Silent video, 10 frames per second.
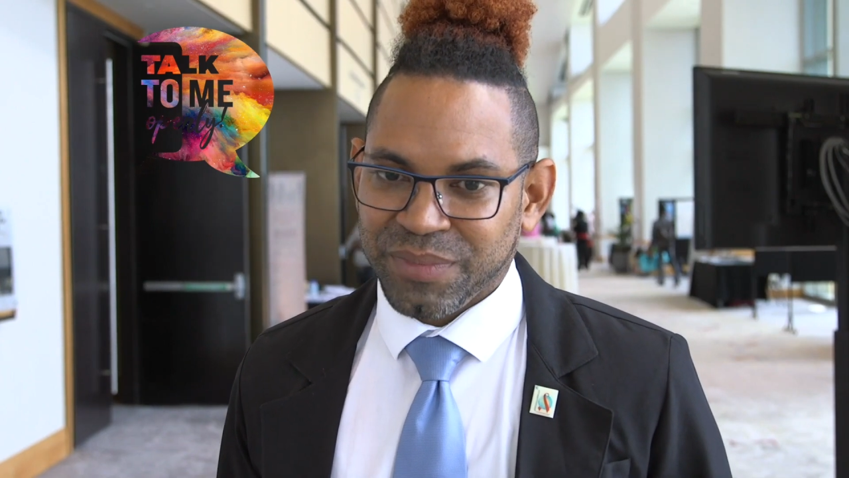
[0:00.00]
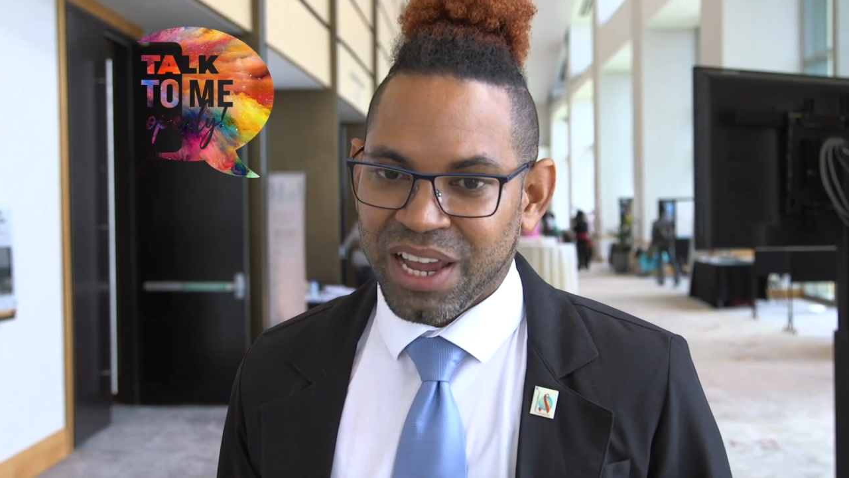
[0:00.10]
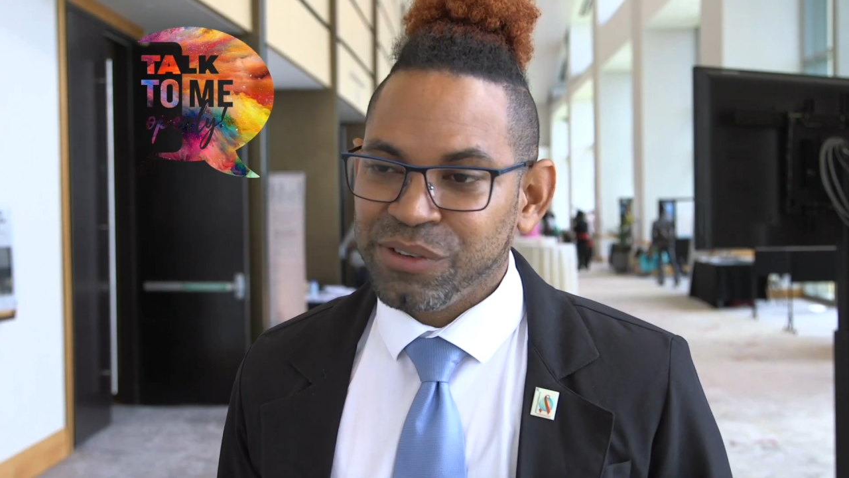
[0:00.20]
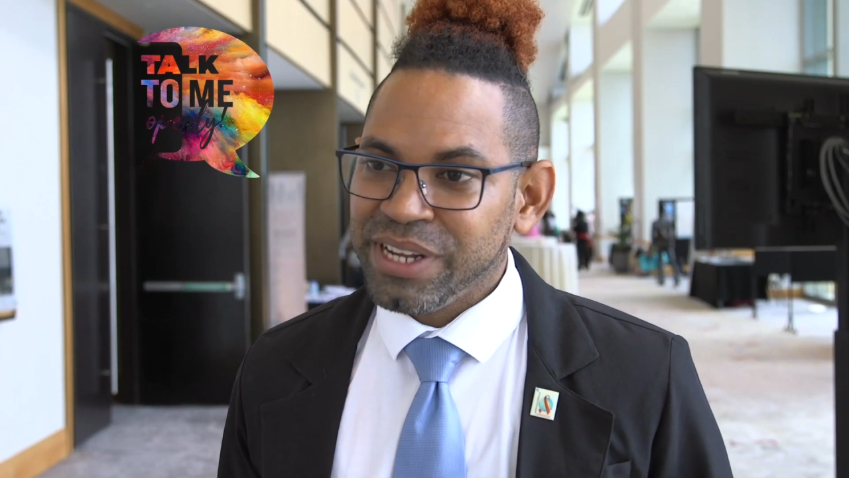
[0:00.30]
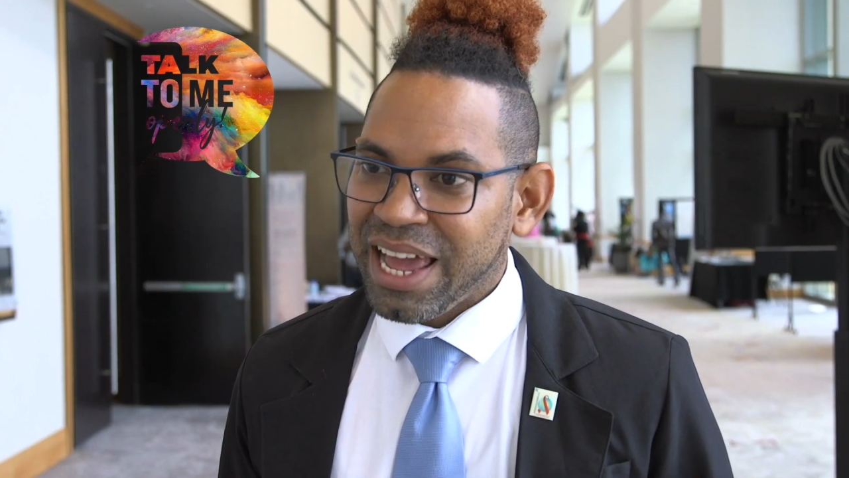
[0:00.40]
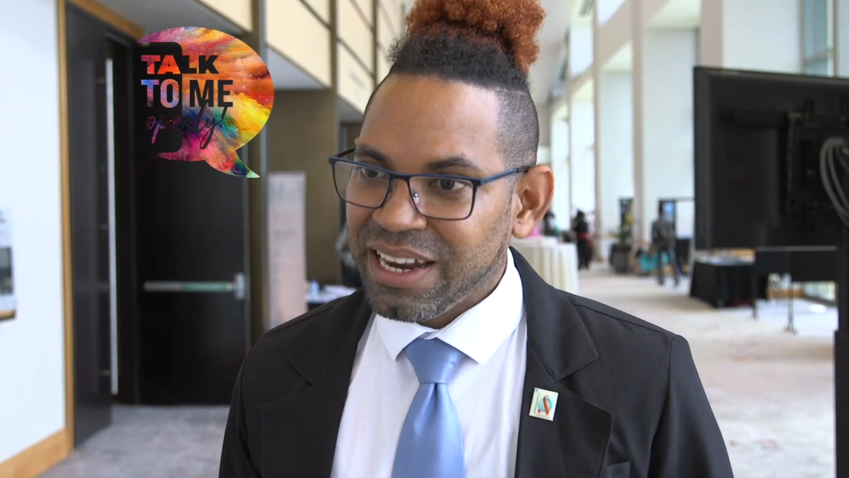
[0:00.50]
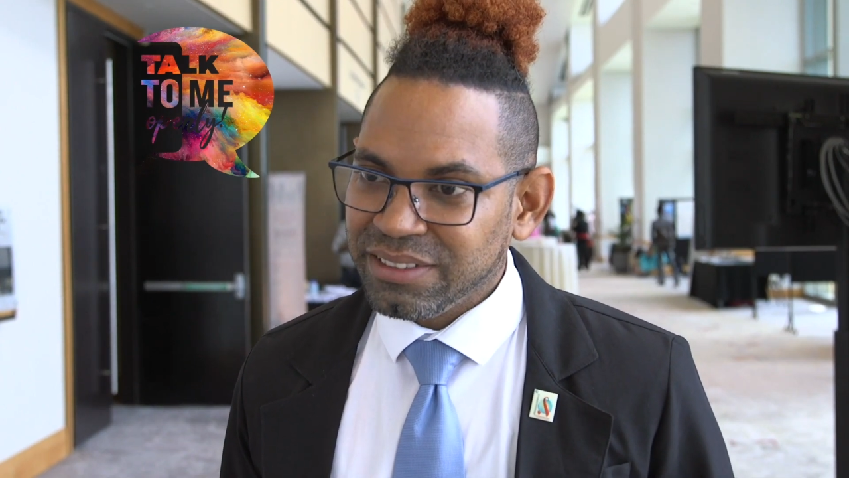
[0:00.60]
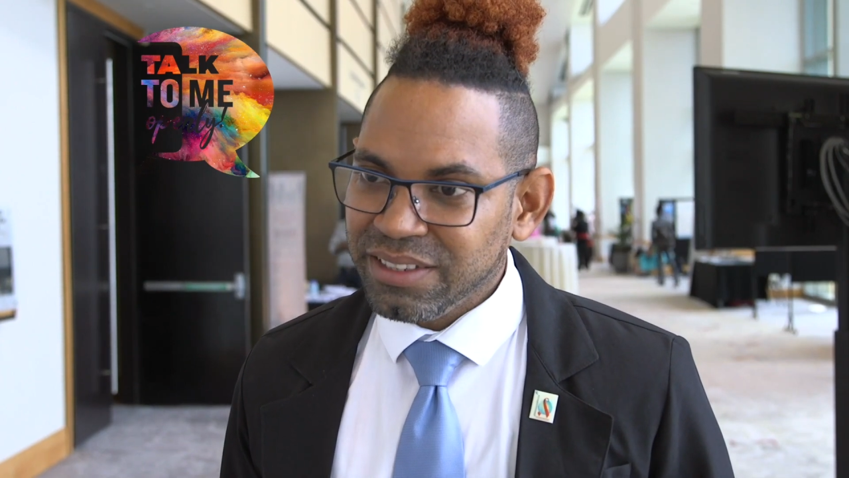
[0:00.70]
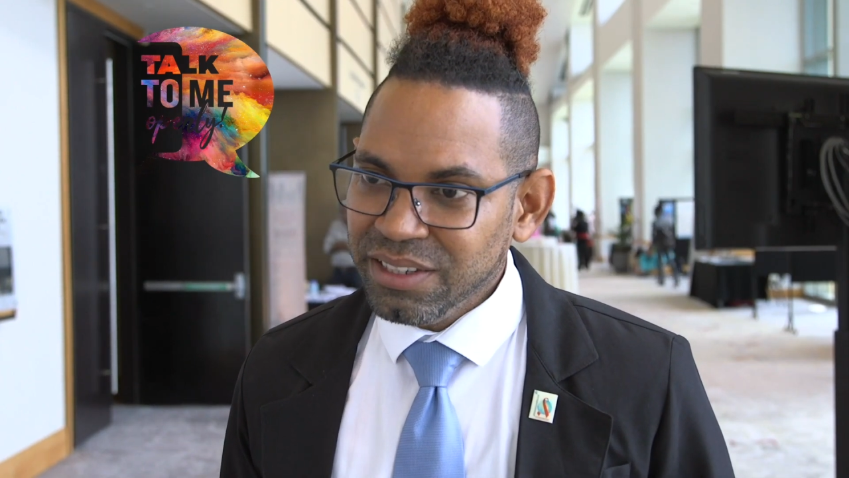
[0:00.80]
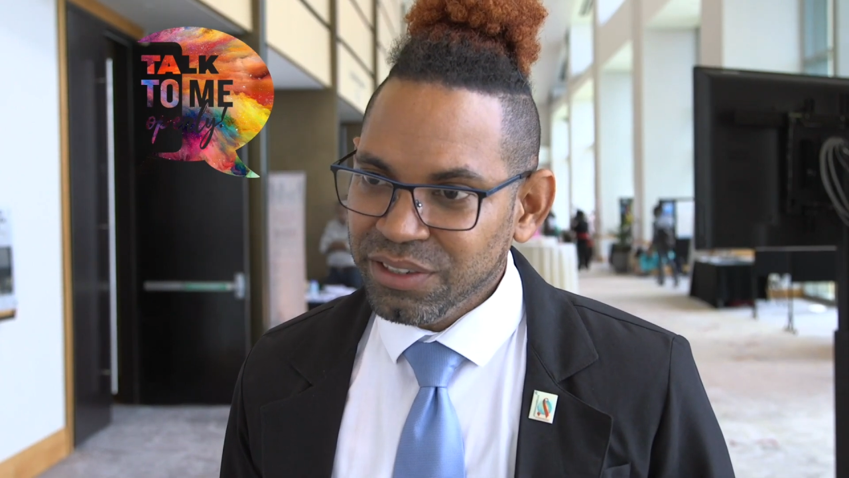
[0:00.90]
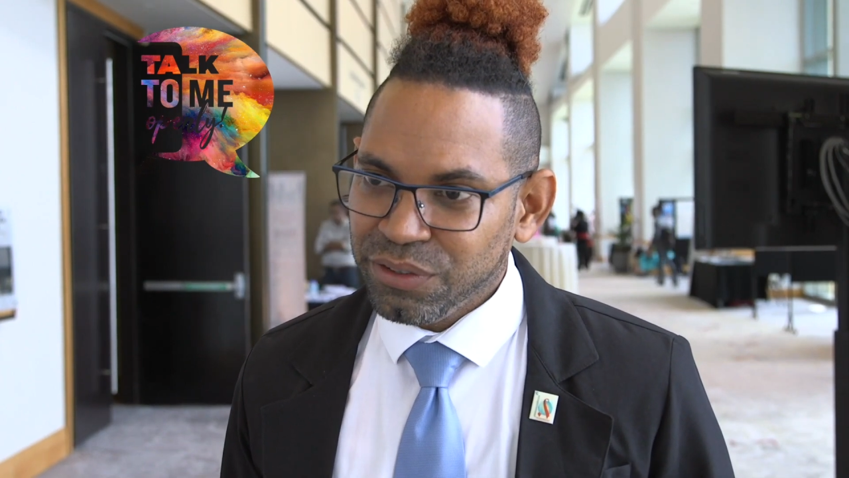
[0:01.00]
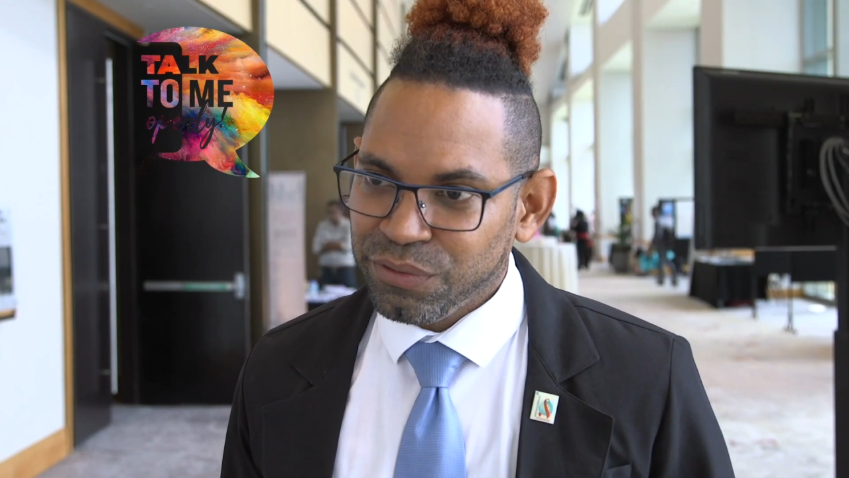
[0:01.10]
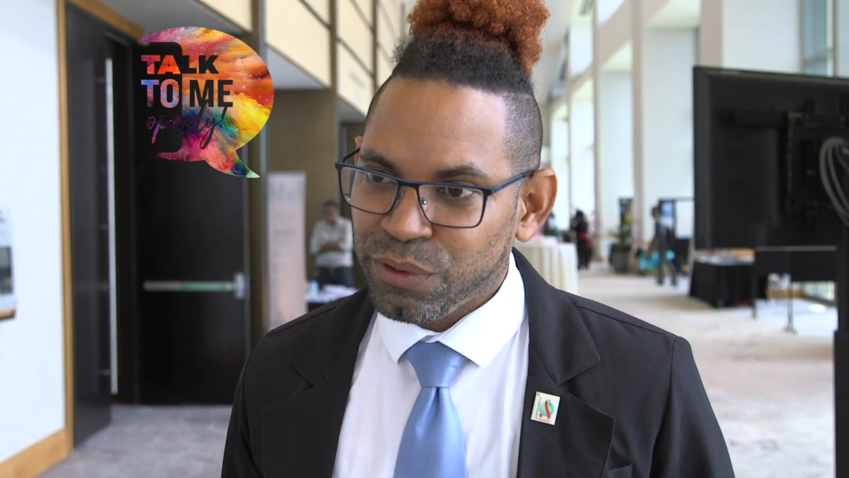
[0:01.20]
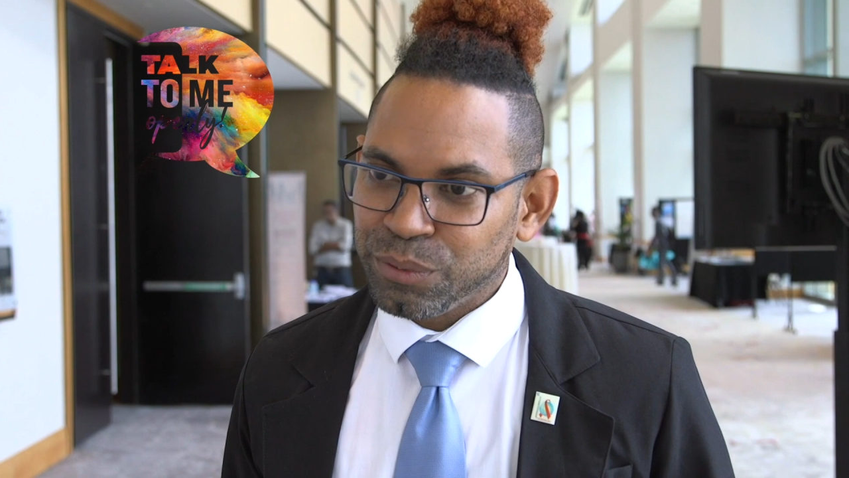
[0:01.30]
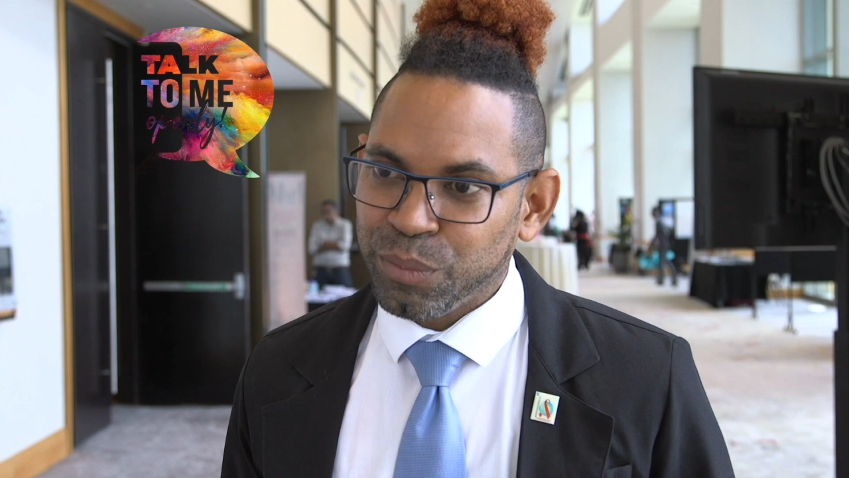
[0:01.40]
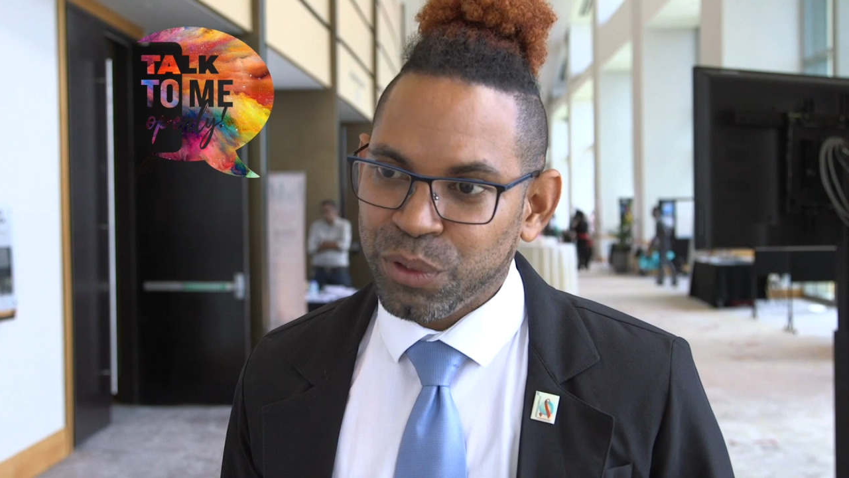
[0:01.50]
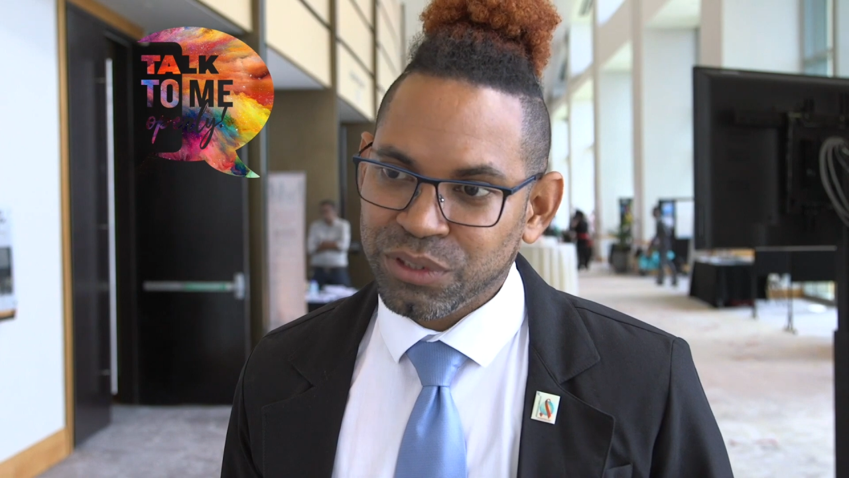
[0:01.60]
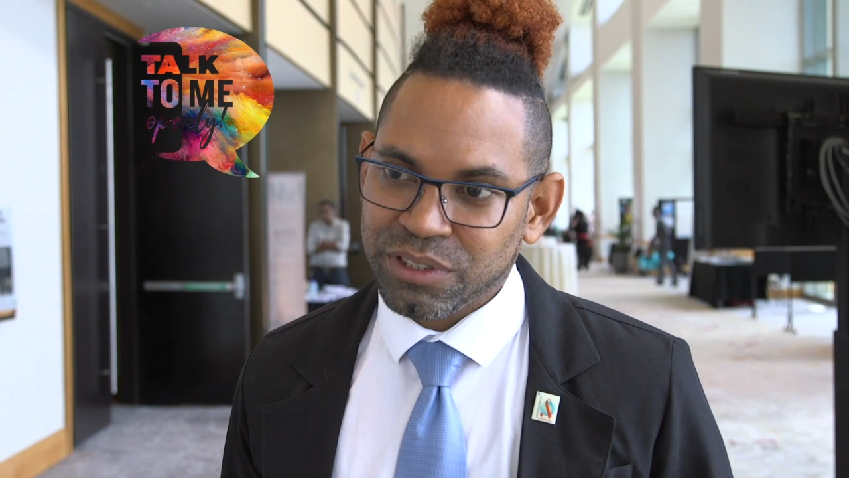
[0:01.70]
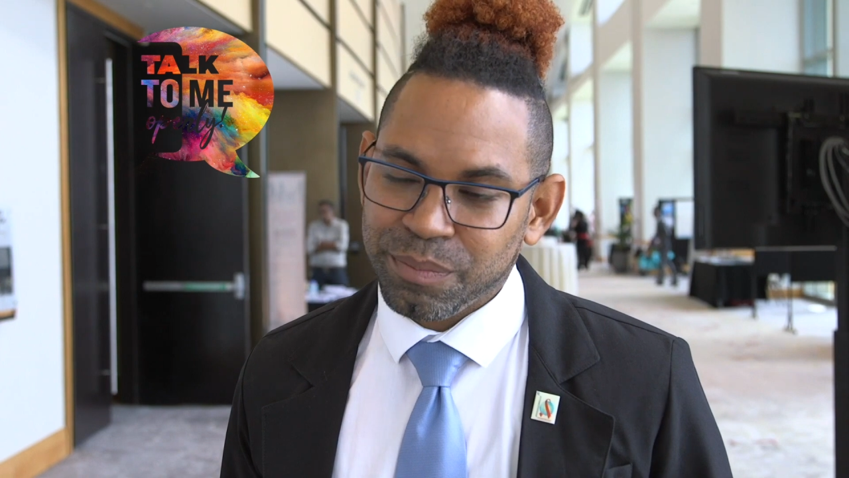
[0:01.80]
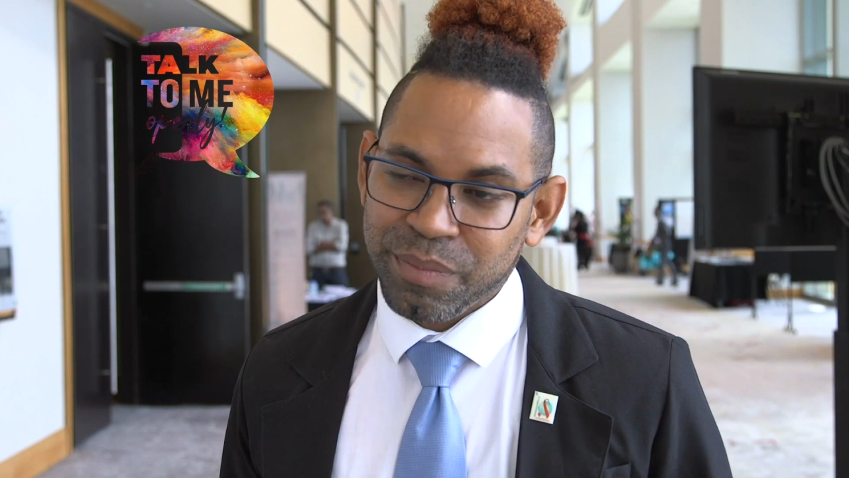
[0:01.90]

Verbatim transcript: a reality for most